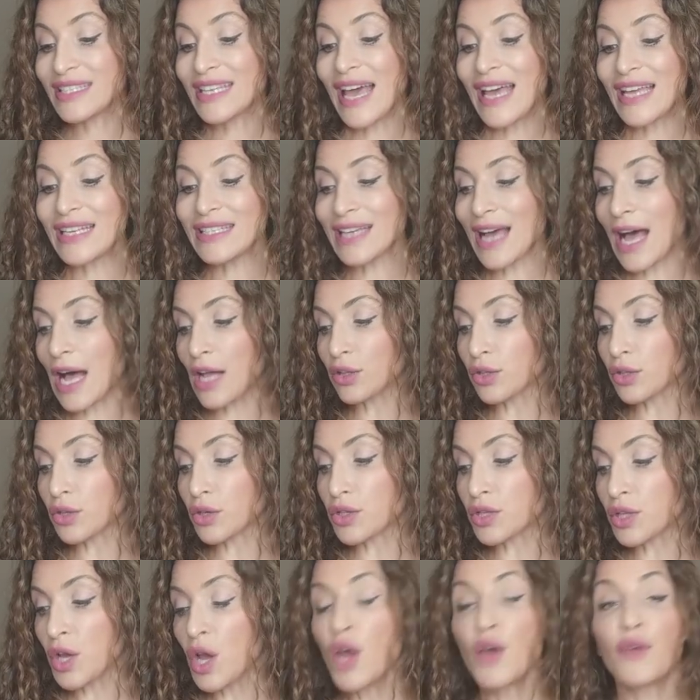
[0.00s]

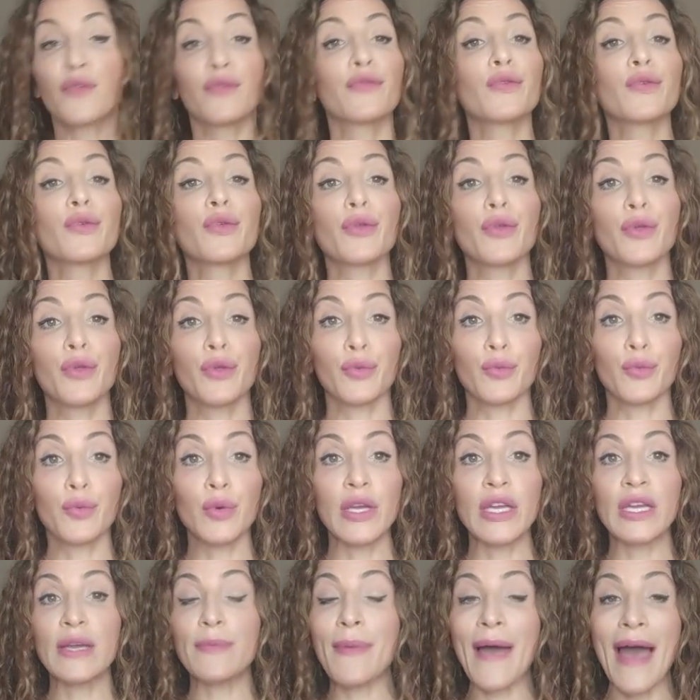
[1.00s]
$10 for
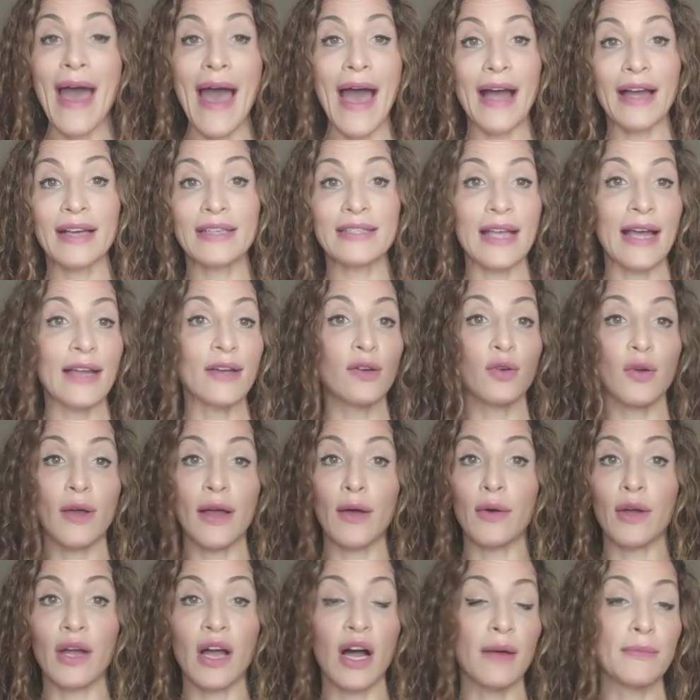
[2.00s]
three packs. I don't know
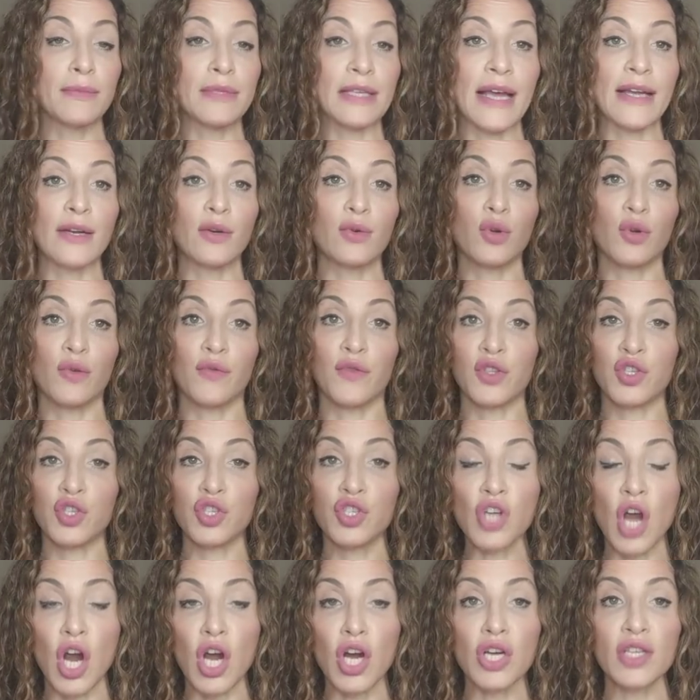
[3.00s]
how it comes. I don't know if it's
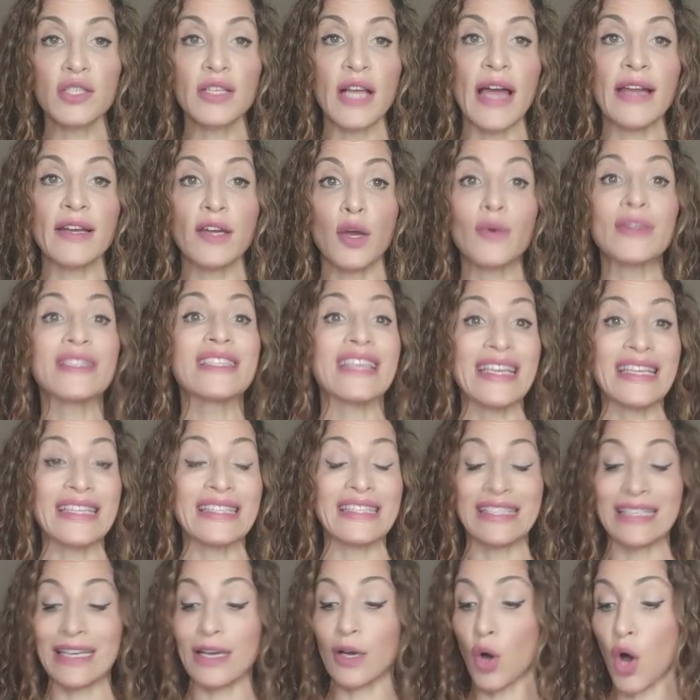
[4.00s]
jars. I know it's
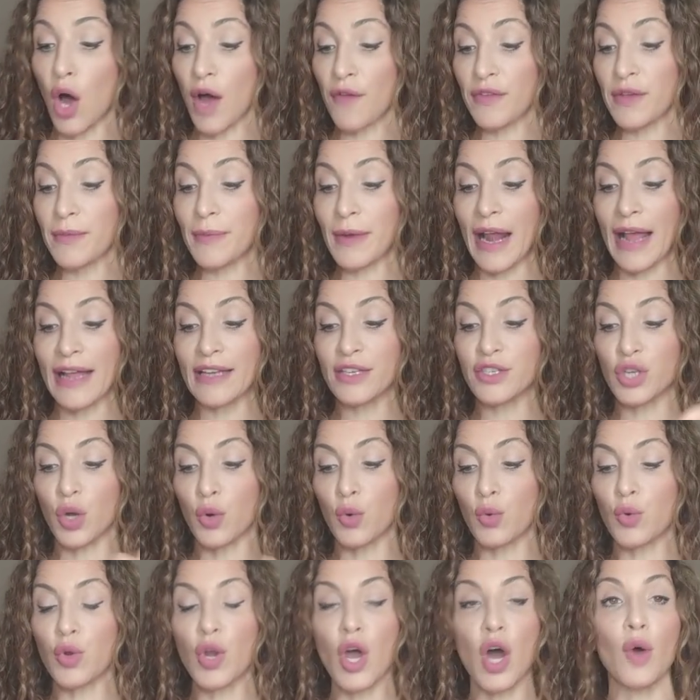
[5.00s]
instant coffee, but I
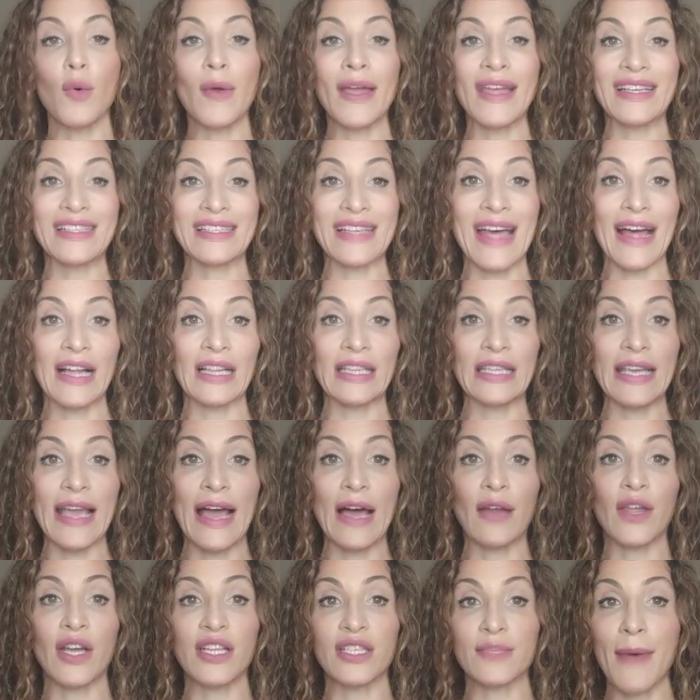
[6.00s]
don't know exactly
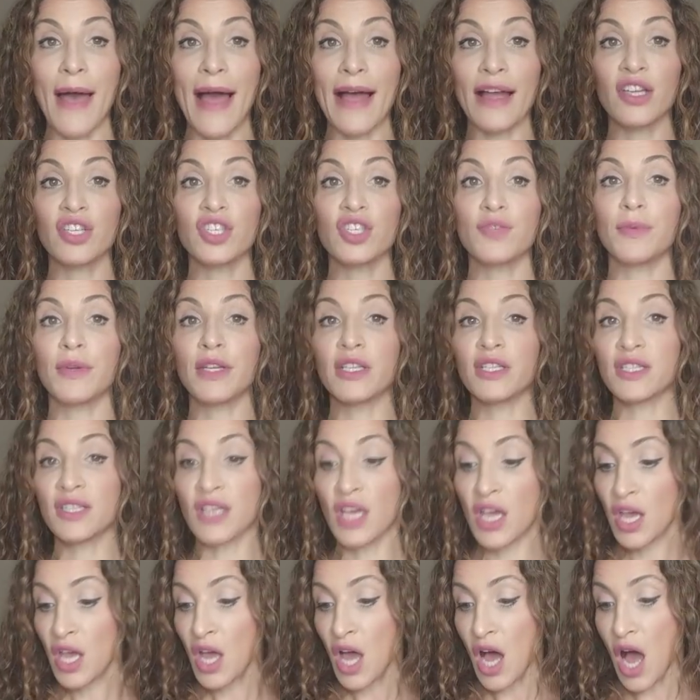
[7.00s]
how that's packaged, but it's
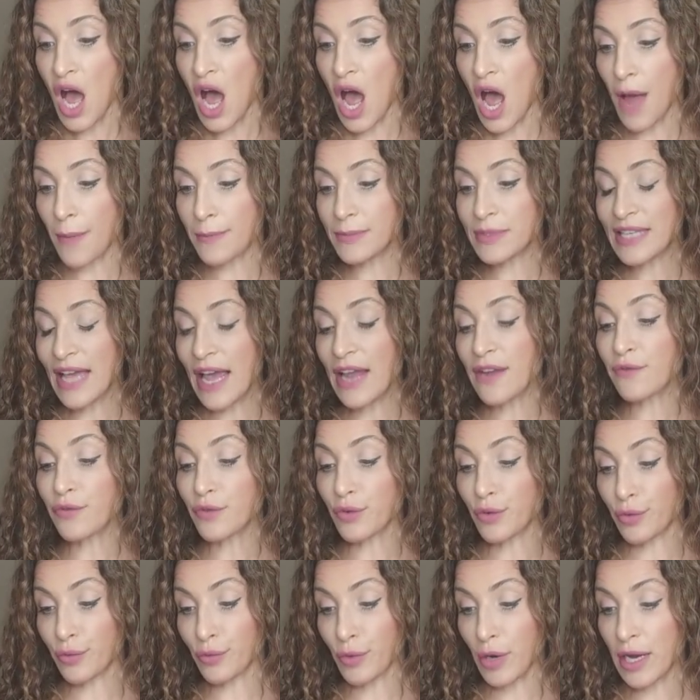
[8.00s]
um, 10
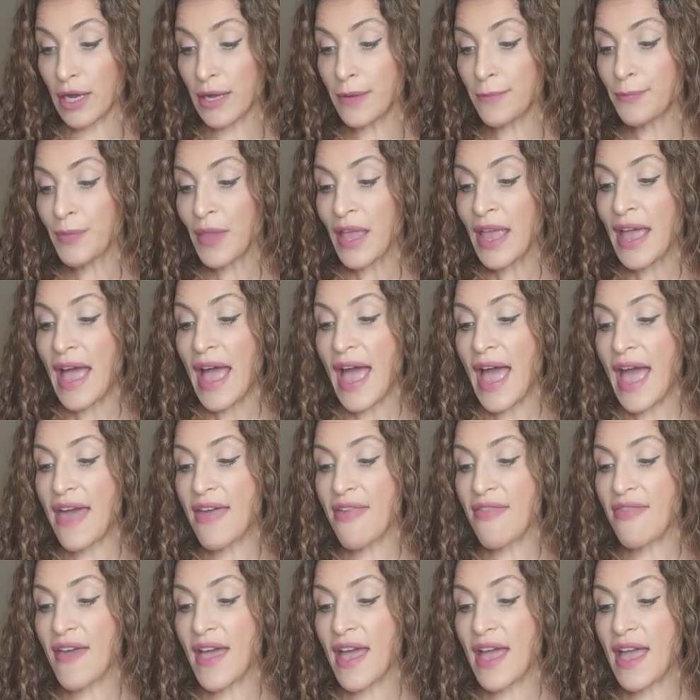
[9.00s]
for three.
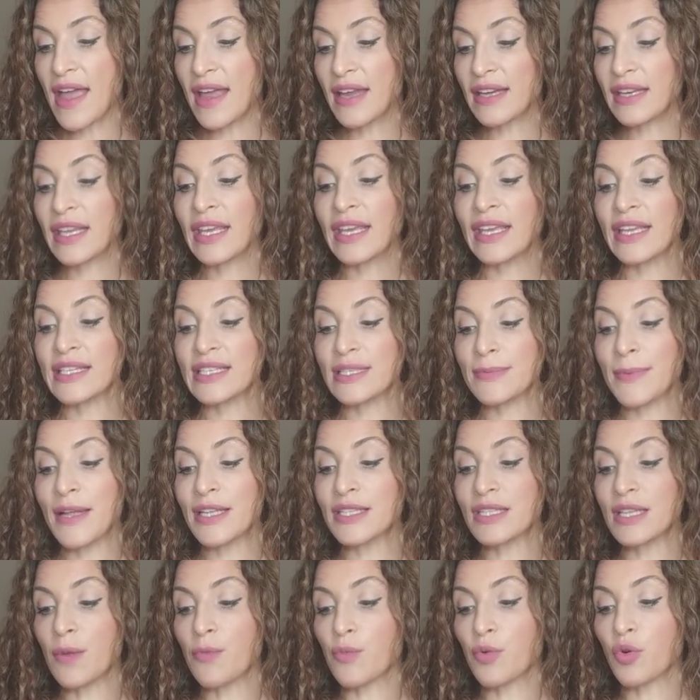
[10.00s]
And then he
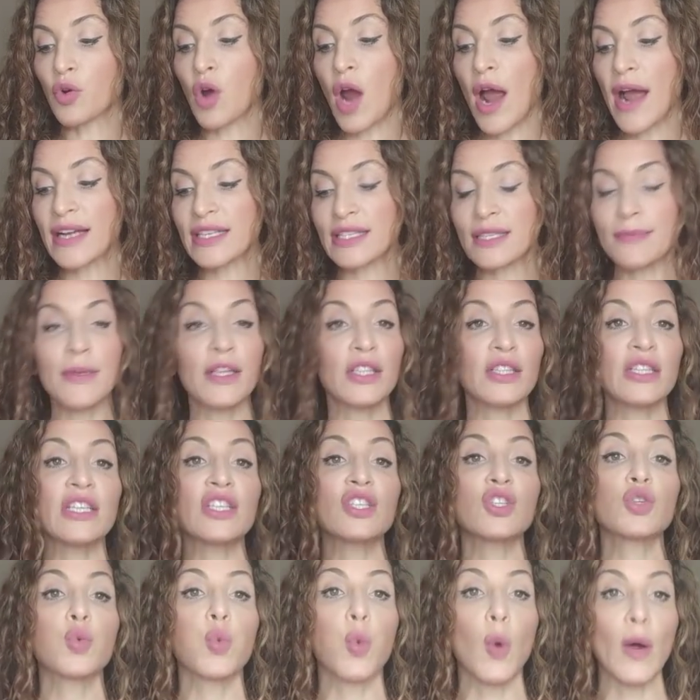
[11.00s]
spends
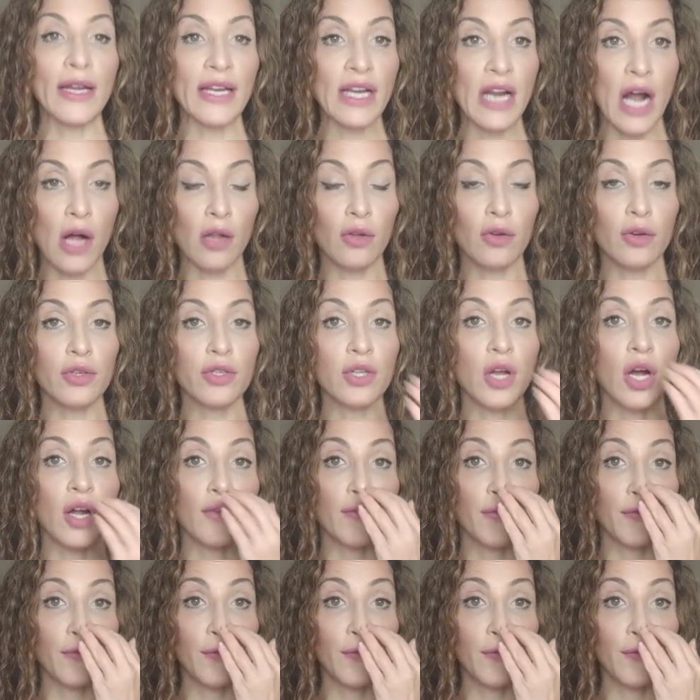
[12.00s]
approximately $20 on